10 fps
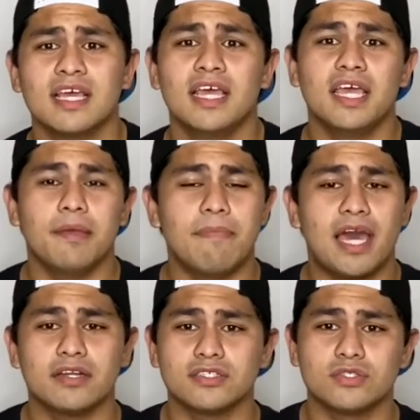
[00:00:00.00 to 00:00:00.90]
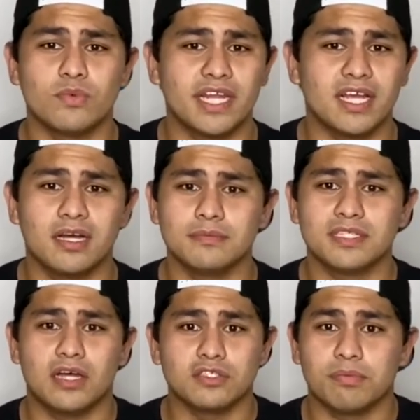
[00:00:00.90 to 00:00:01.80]
It matters when it comes down
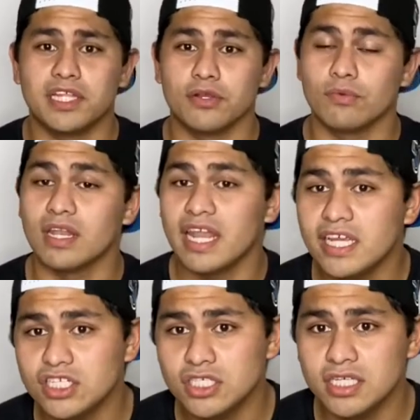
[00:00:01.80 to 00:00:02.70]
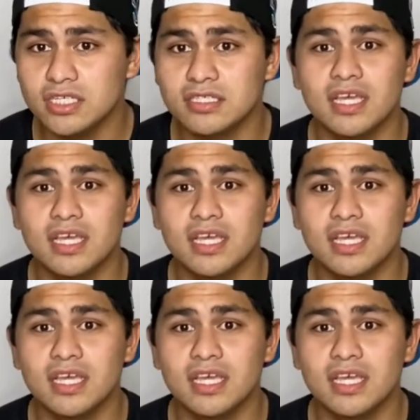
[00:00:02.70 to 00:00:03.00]
to player relations.